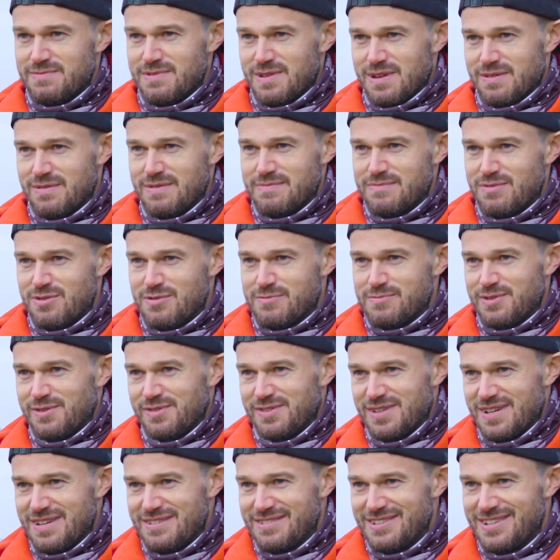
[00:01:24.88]
is becoming more and more
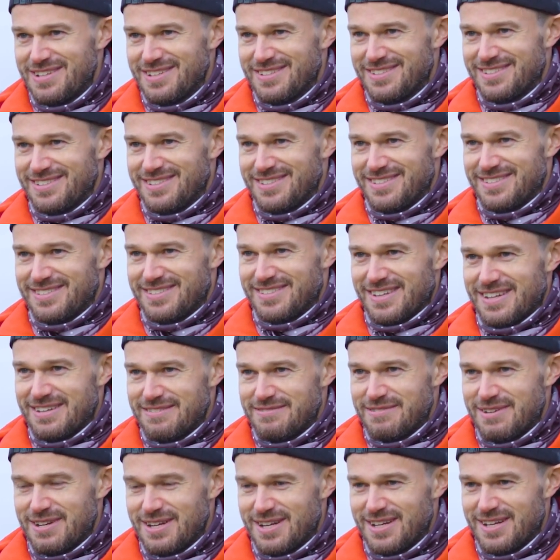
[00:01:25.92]
serious.
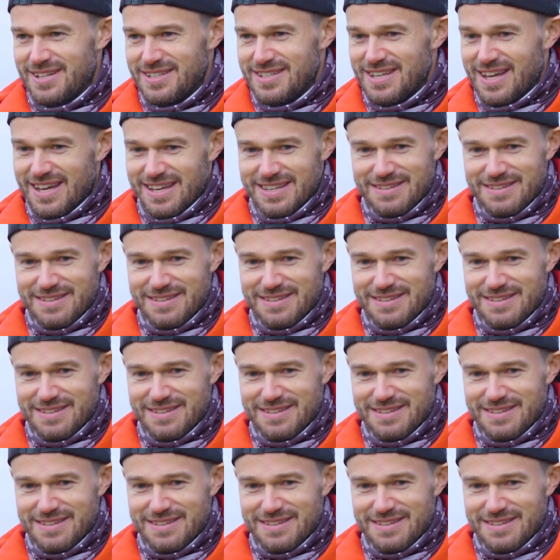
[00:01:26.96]
So yeah,